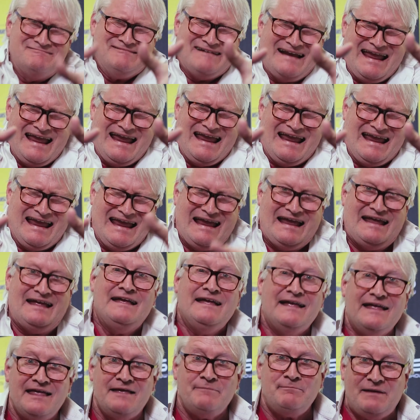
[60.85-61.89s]
Wah,
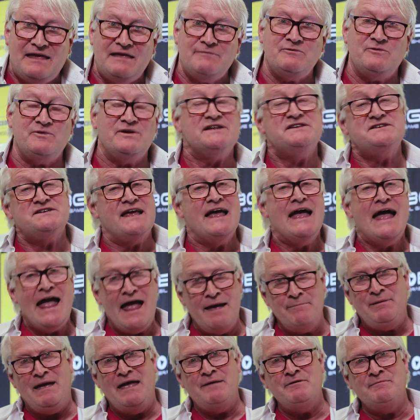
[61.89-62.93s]
and baby Luigi
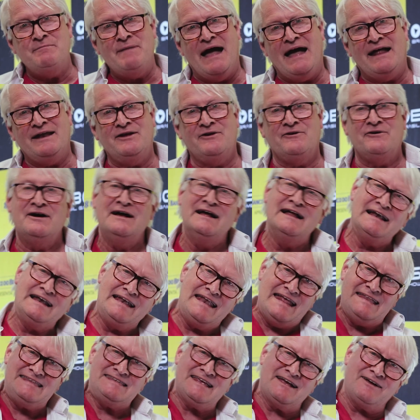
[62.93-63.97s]
and baby Mario.
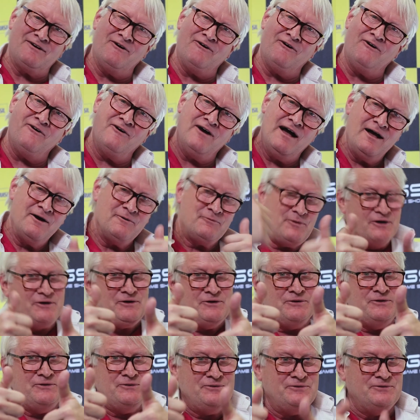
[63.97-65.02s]
Let's go.
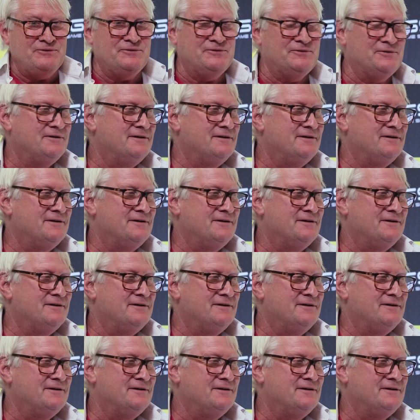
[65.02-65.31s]
Woohoo!